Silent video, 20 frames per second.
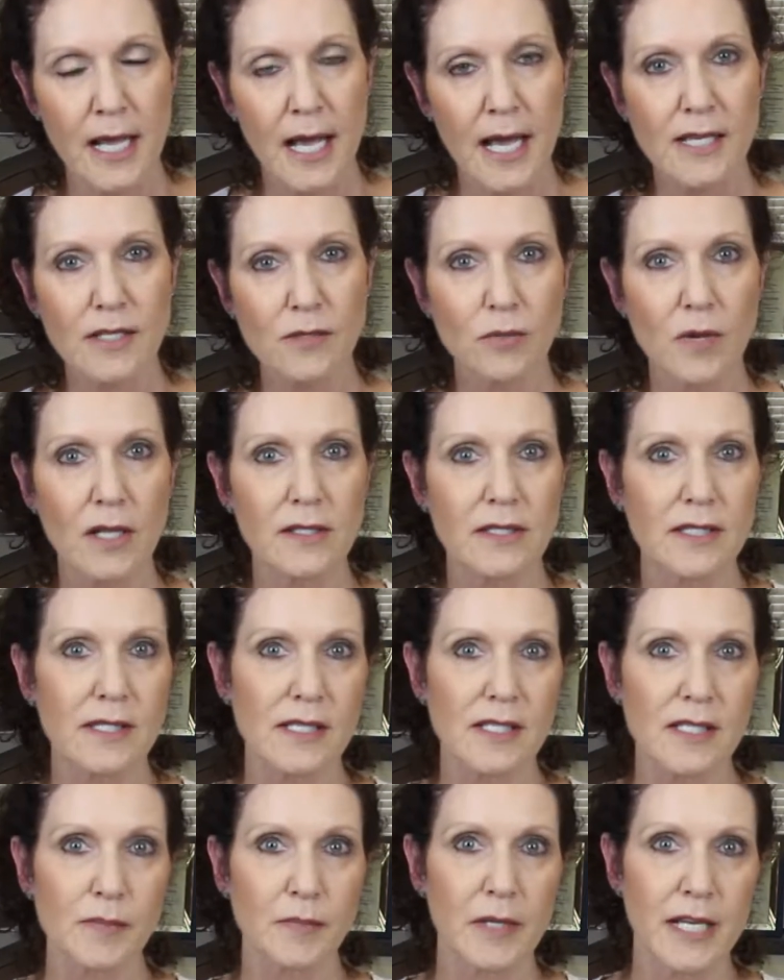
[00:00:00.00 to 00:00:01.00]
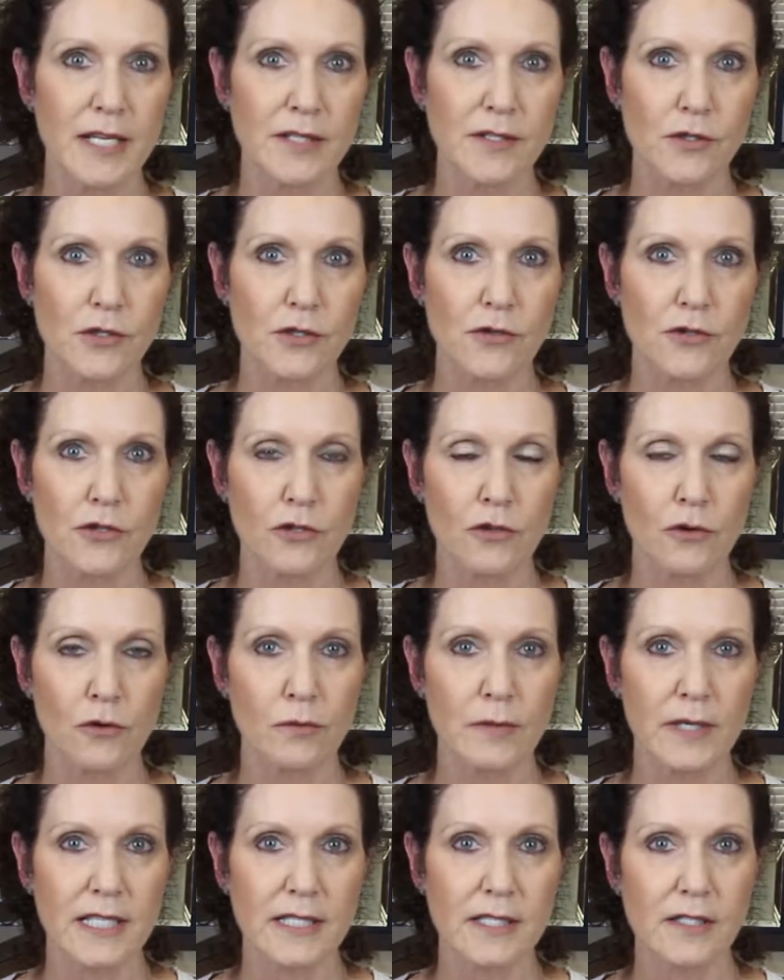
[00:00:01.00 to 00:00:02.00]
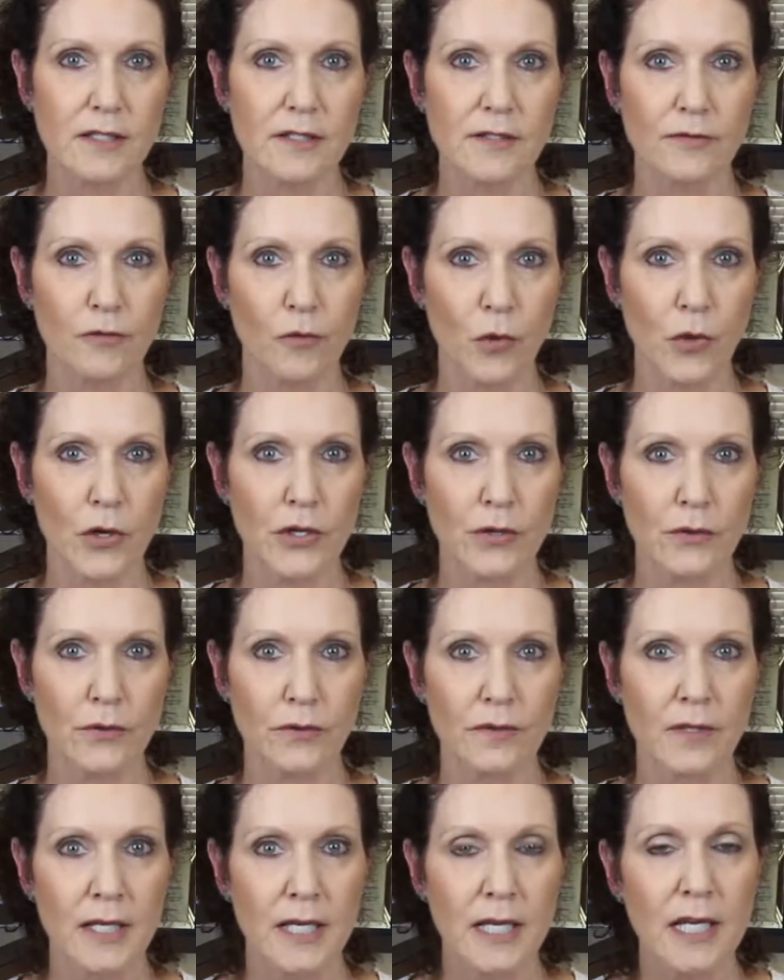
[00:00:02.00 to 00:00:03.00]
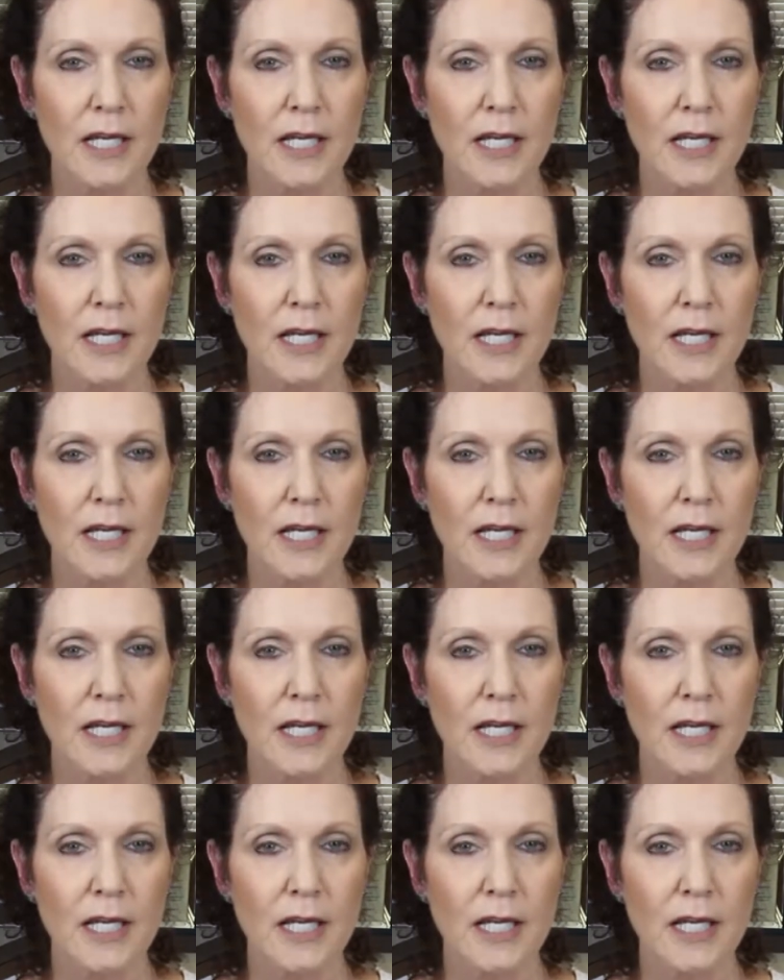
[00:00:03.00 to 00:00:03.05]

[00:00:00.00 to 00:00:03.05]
as well as explain surgical risks for you.